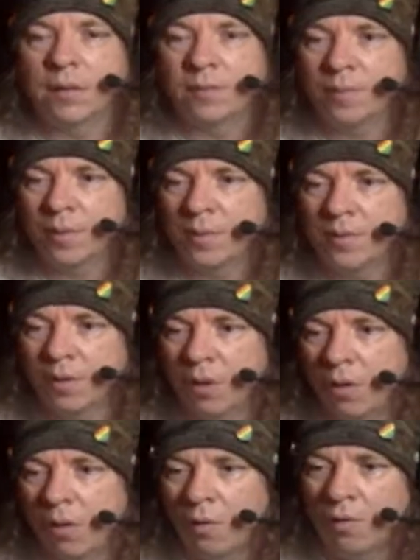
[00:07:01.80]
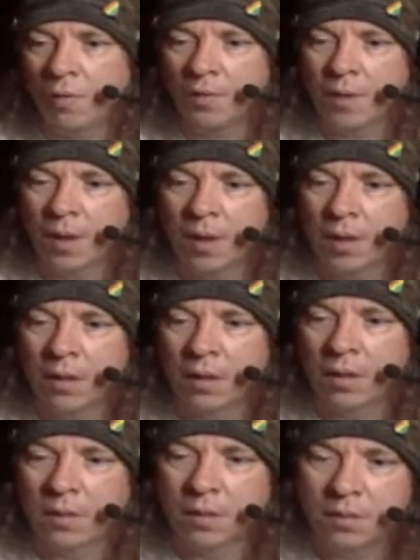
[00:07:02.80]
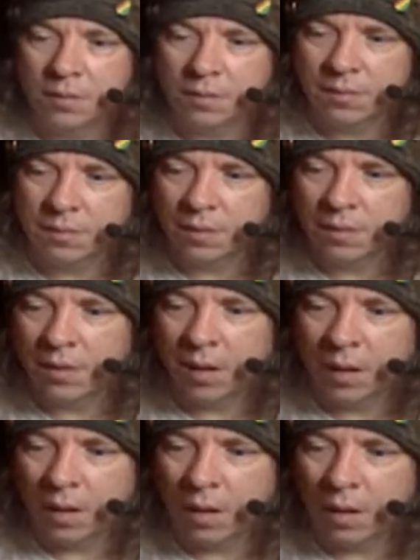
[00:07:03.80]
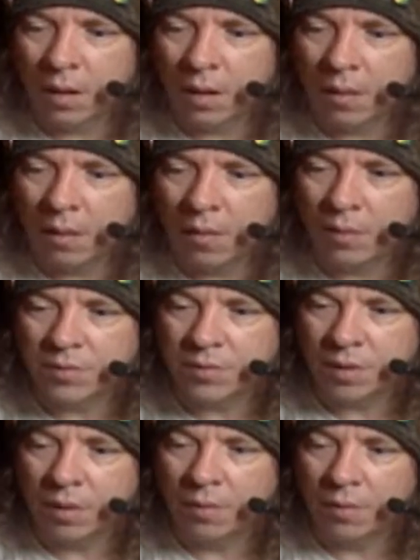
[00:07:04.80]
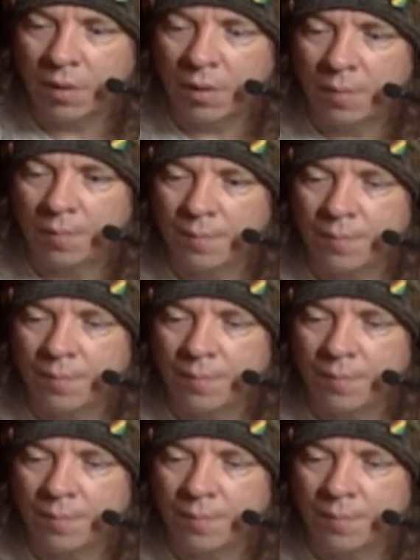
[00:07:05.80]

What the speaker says: pretty much all the way, uh, almost all the way home.